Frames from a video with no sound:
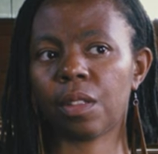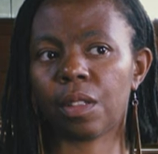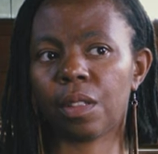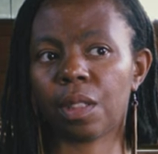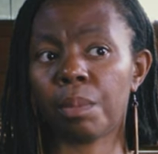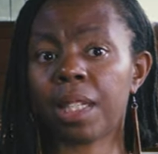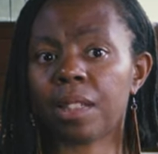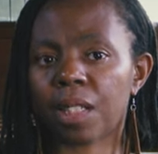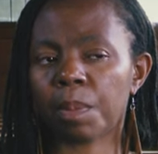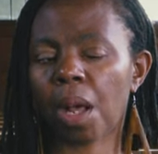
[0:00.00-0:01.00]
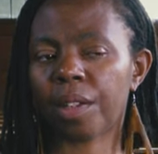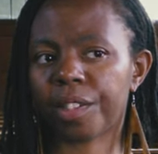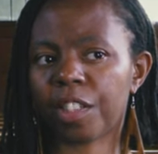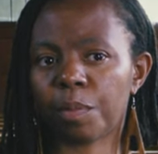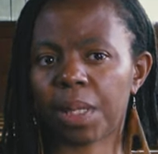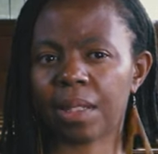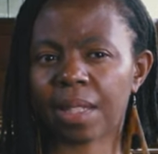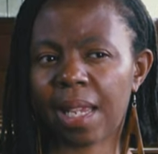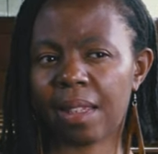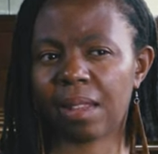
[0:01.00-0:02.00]
the, the ministers, the pastors have been
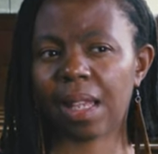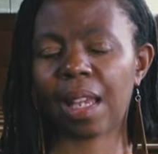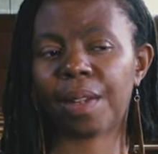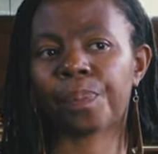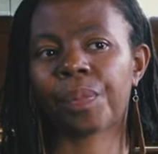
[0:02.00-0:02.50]
saying there.